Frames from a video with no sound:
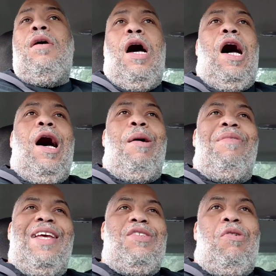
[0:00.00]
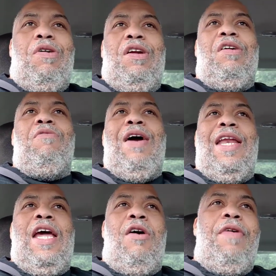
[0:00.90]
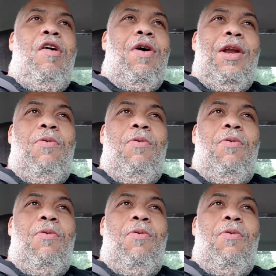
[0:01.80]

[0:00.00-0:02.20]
Um, this order right now, we're going to